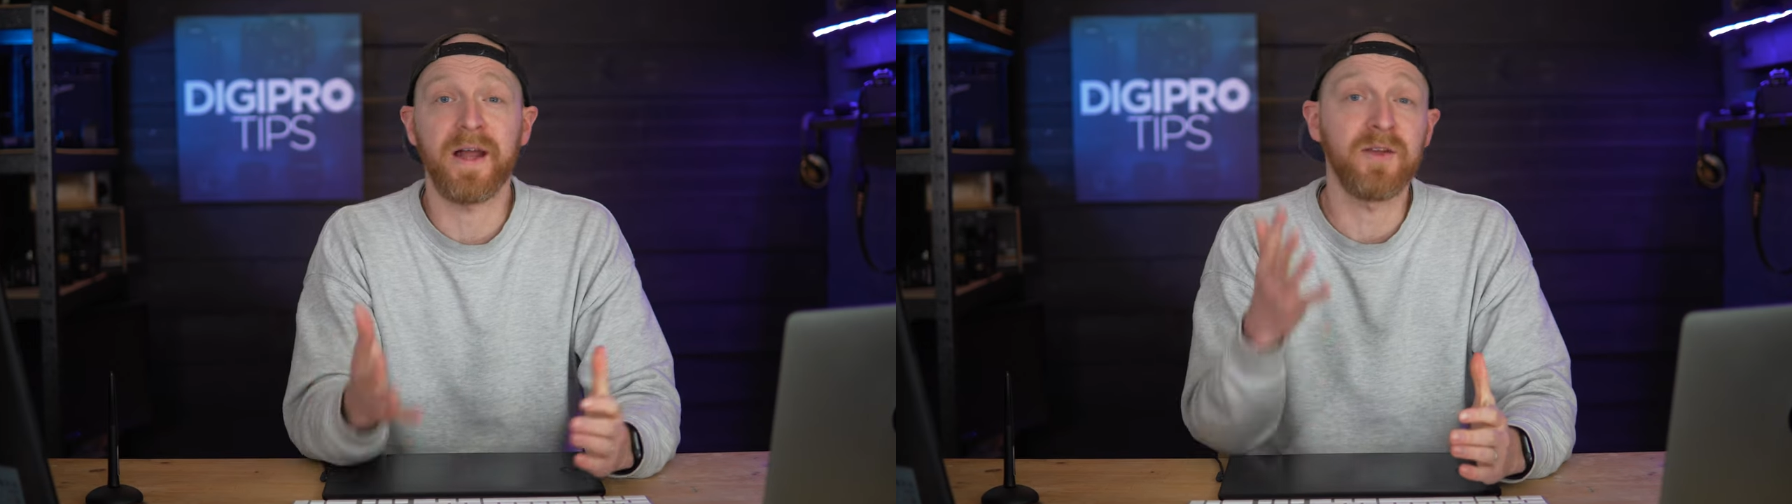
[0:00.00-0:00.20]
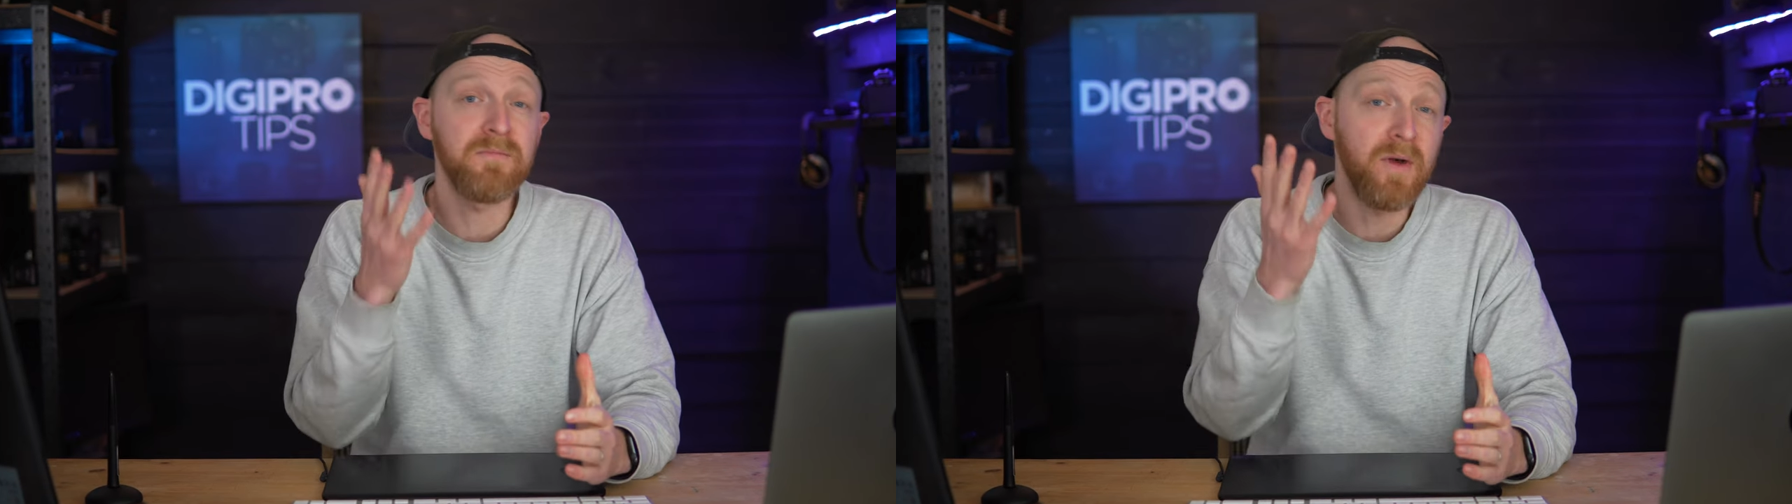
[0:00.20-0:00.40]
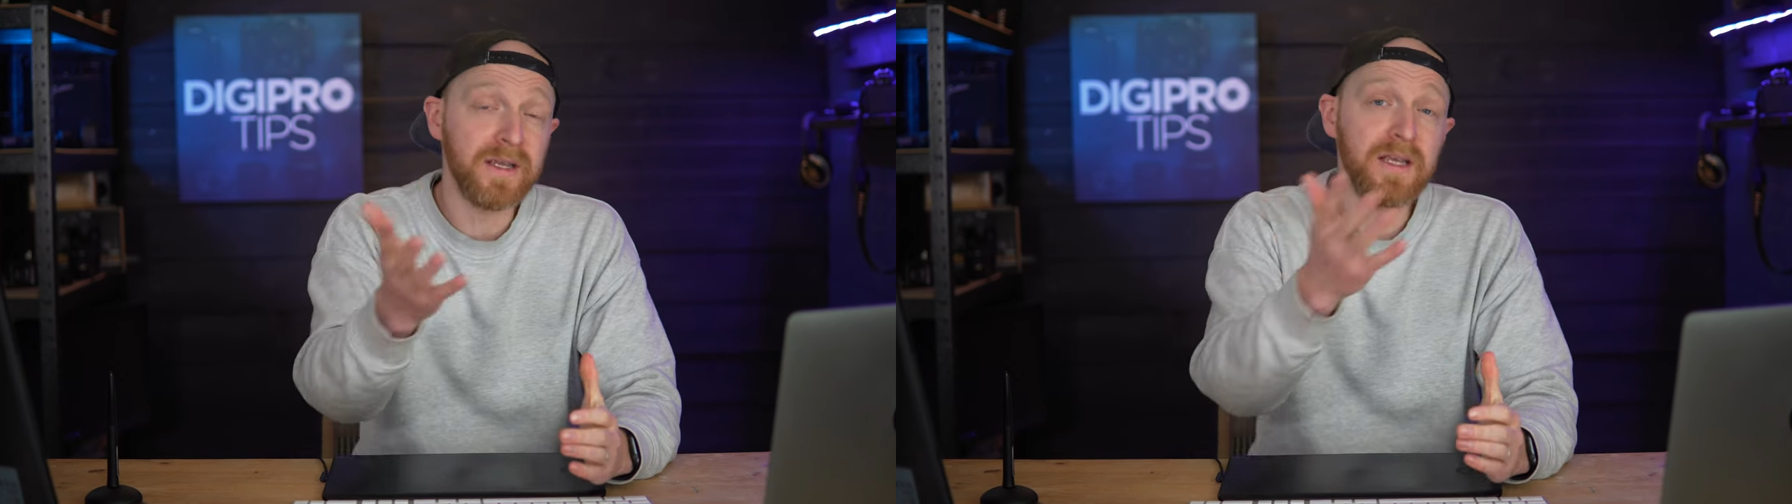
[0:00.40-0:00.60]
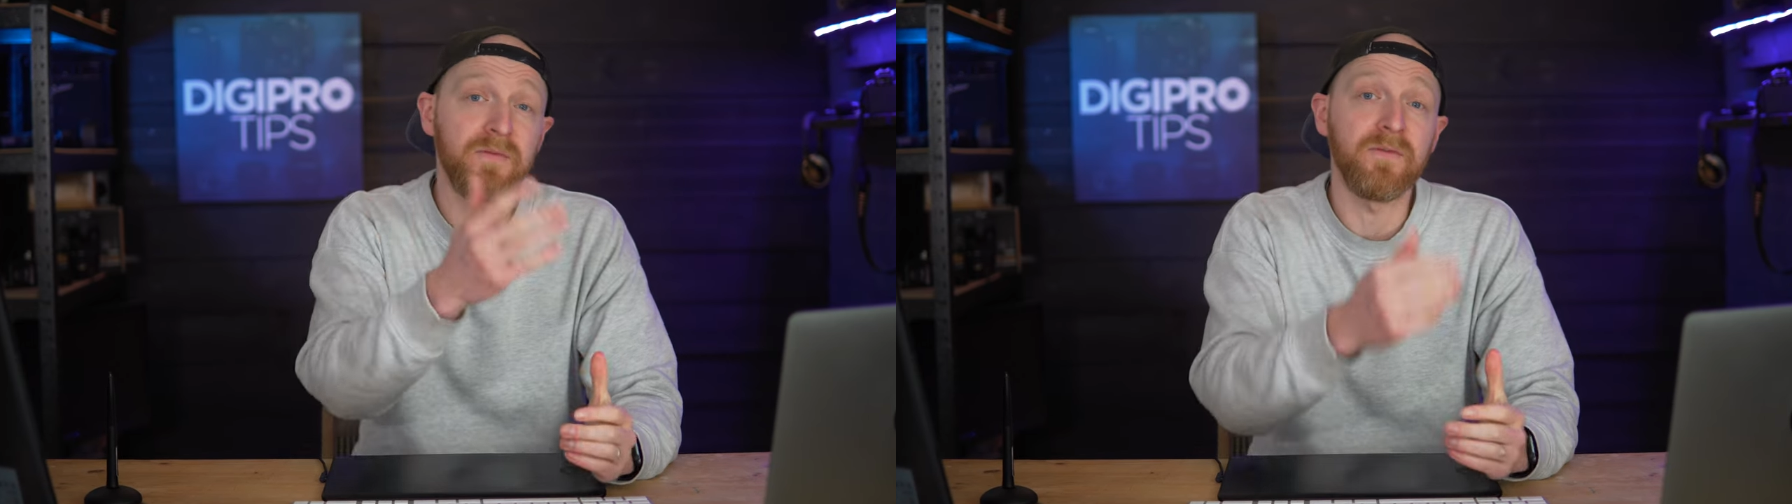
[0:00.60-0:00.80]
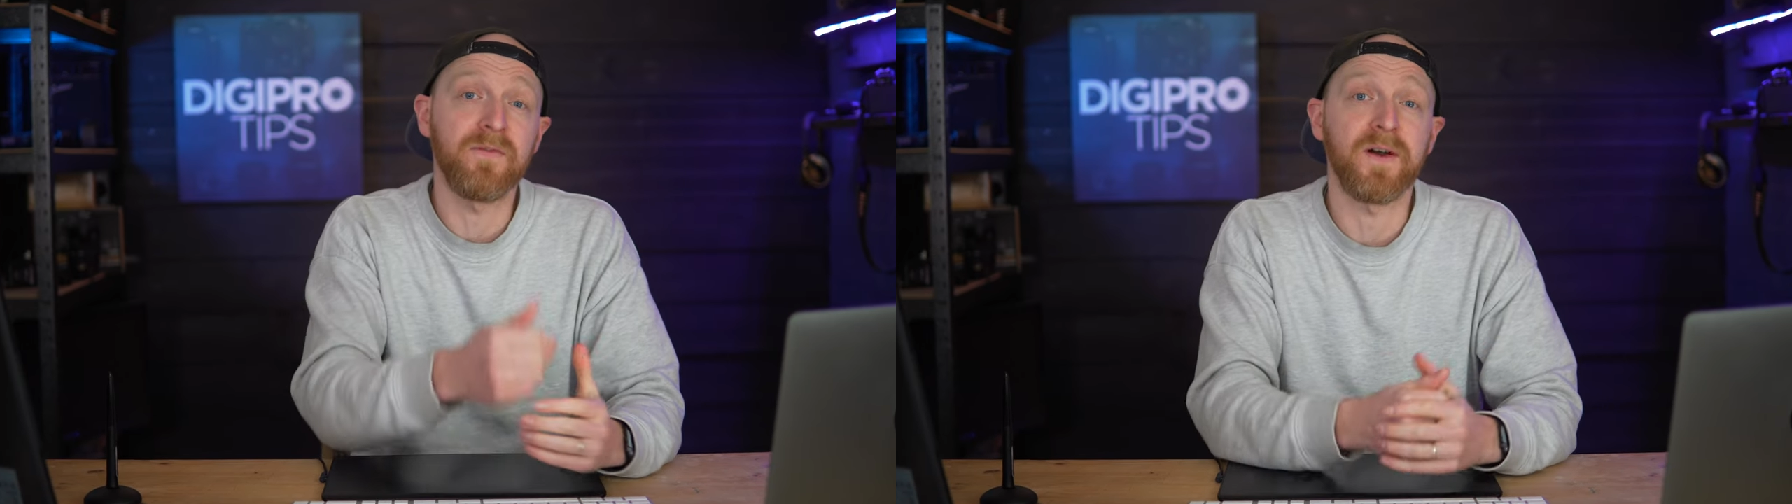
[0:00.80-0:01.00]
and you might
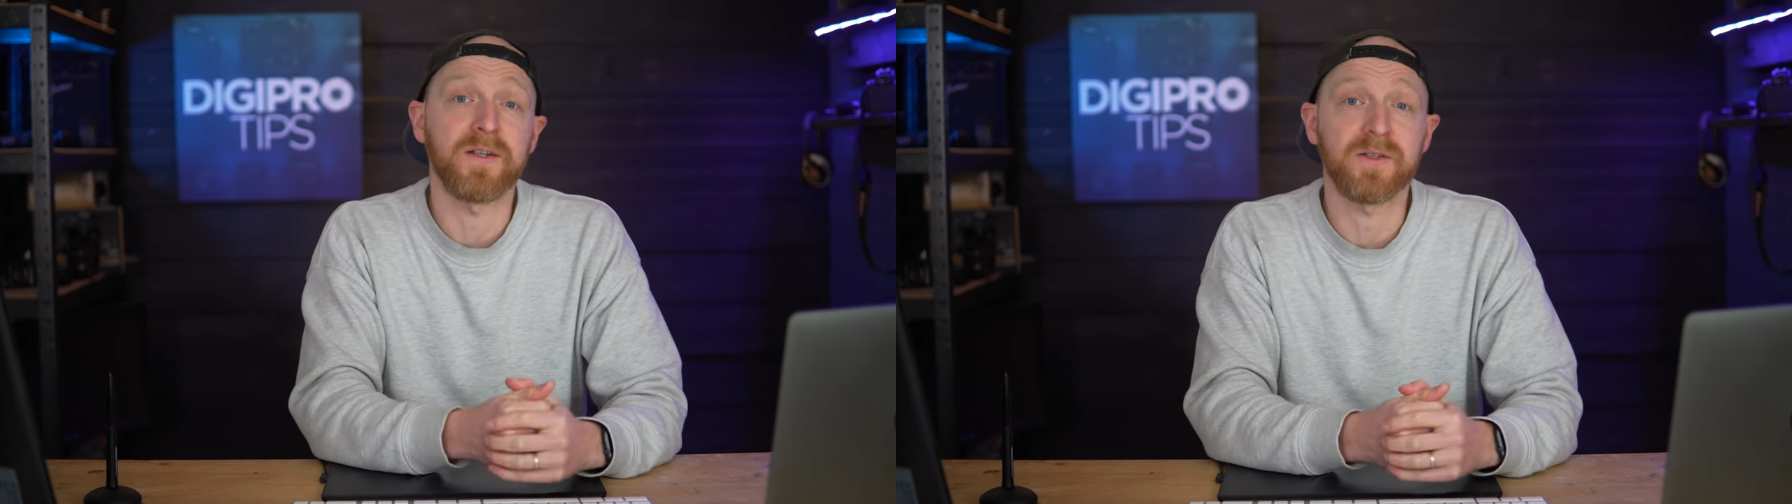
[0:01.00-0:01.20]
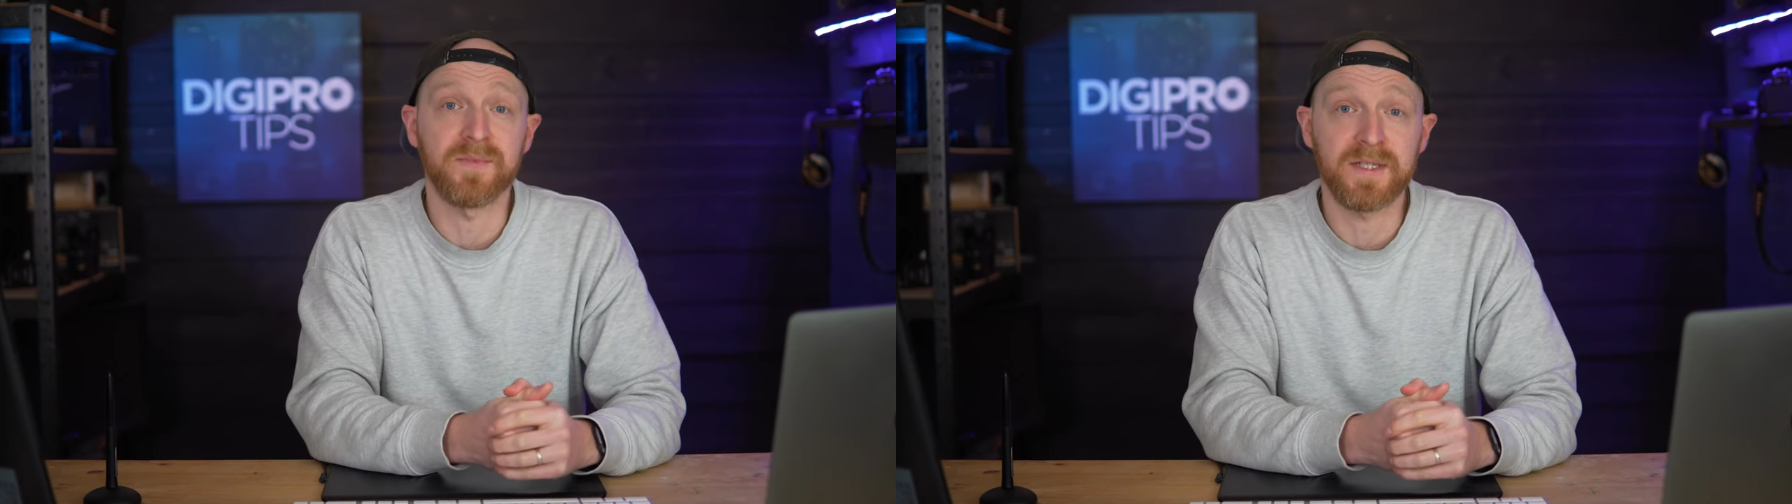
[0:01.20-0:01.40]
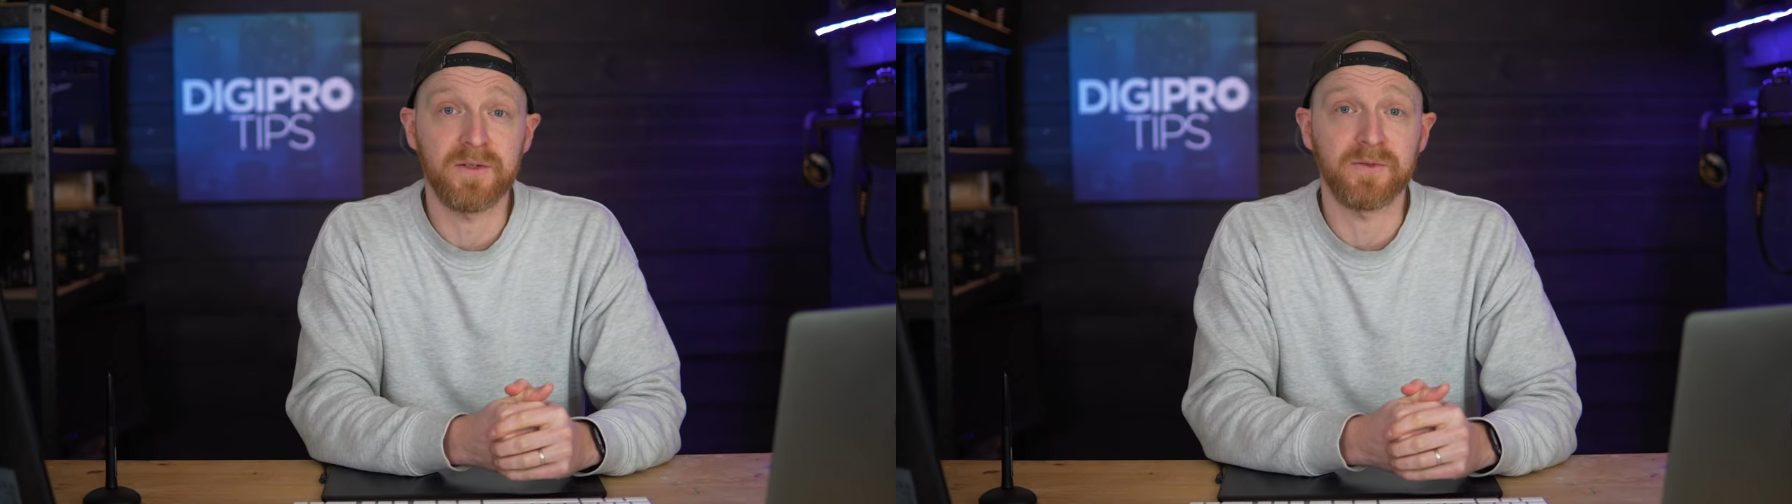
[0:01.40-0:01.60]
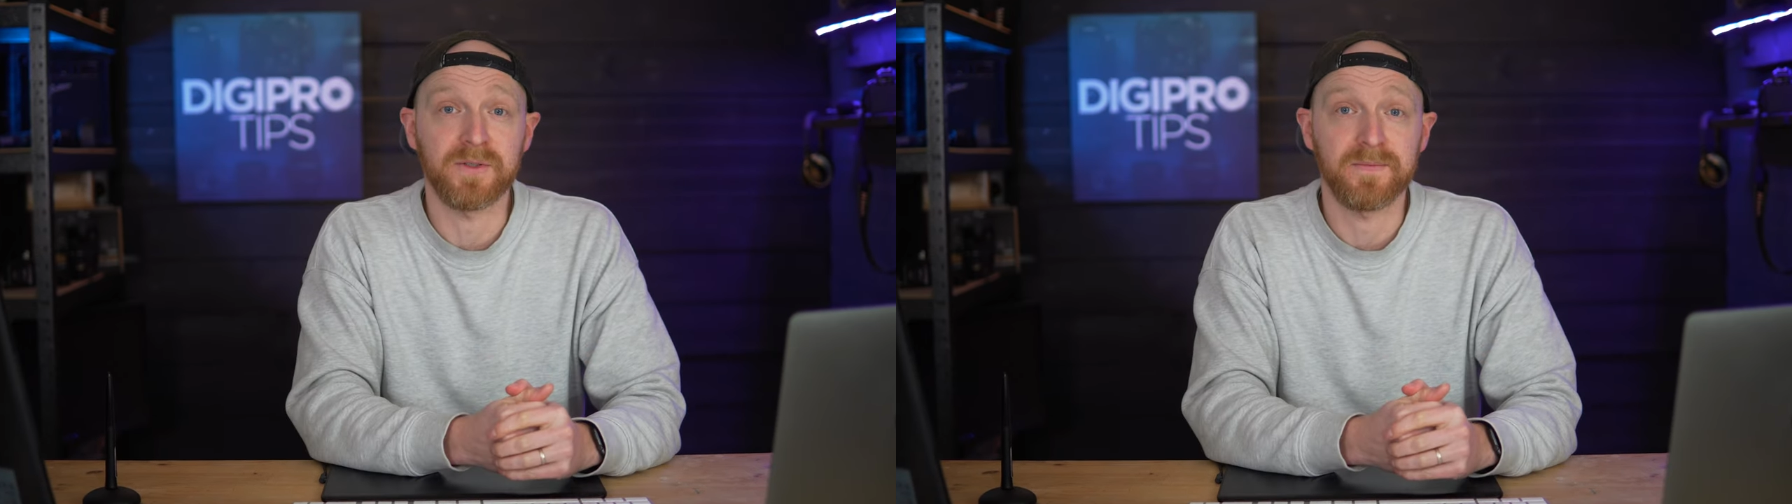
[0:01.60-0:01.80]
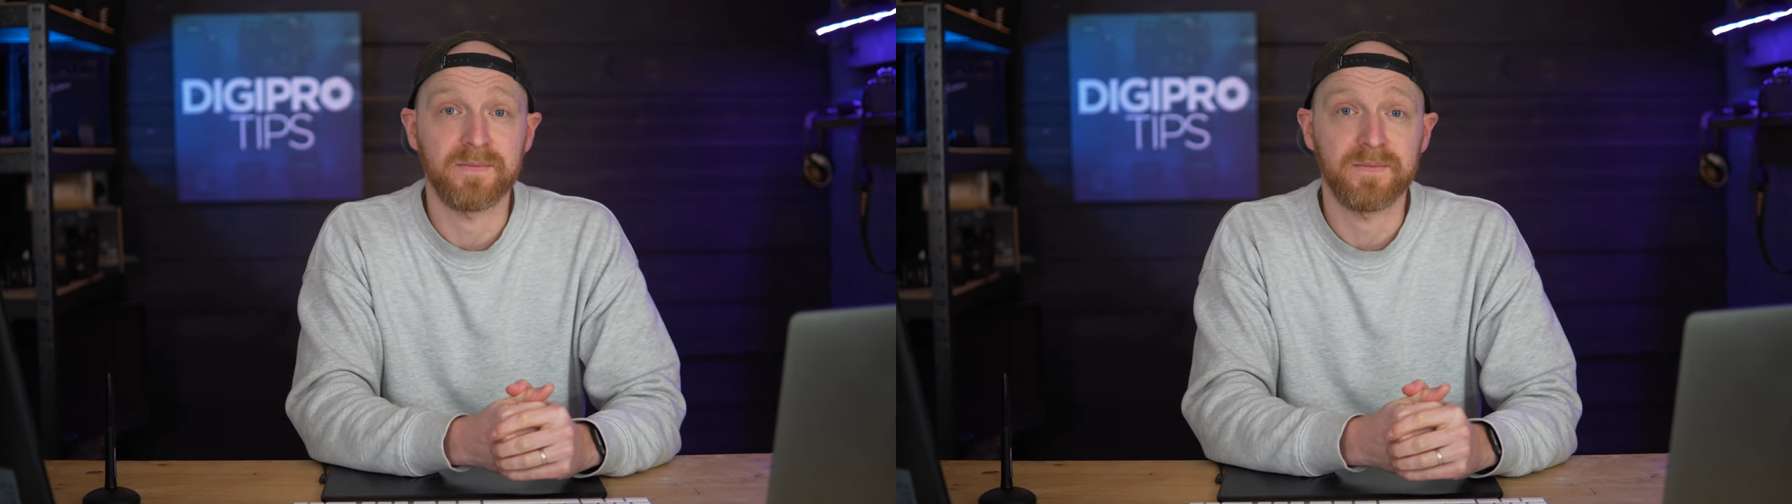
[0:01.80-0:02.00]
even find some deals.